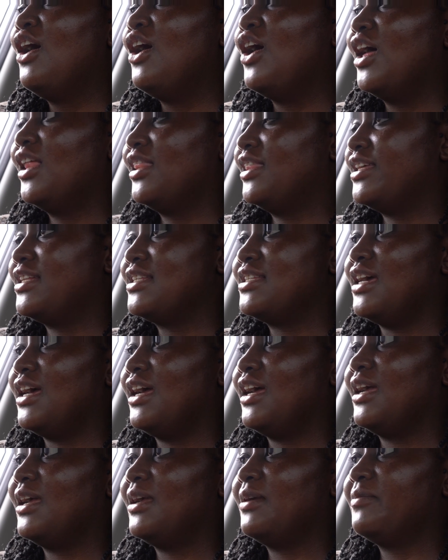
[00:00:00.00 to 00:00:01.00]
all the
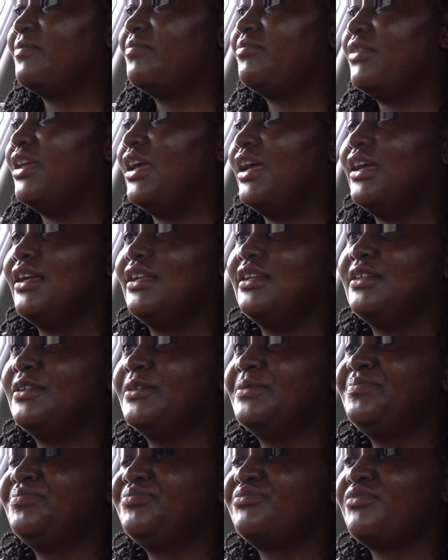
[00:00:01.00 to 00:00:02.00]
time,
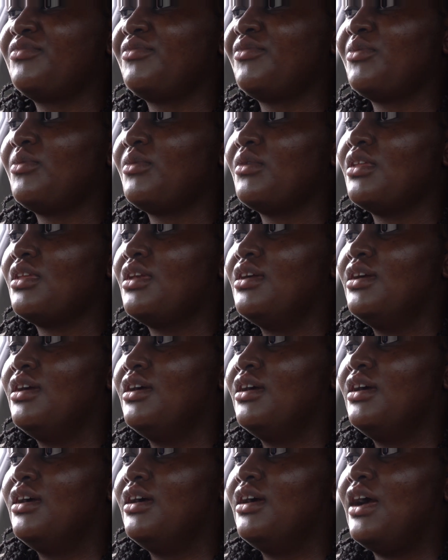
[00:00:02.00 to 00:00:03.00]
and
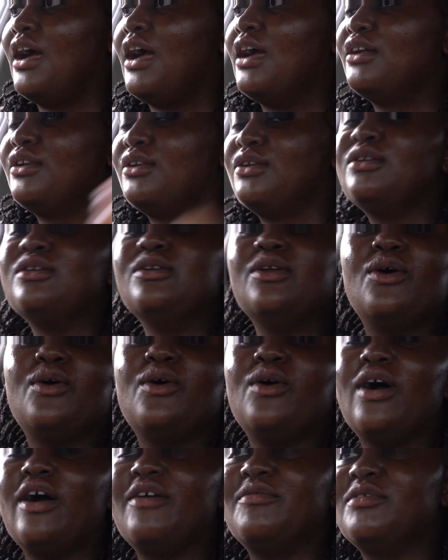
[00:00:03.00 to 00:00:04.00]
I don't
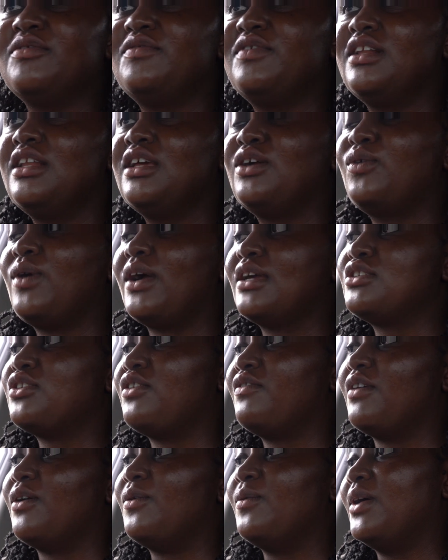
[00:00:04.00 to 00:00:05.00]
know, I've been feeling quite
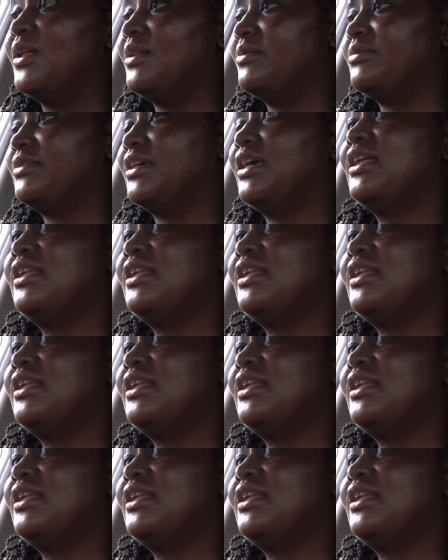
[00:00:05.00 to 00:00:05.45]
overwhelmed.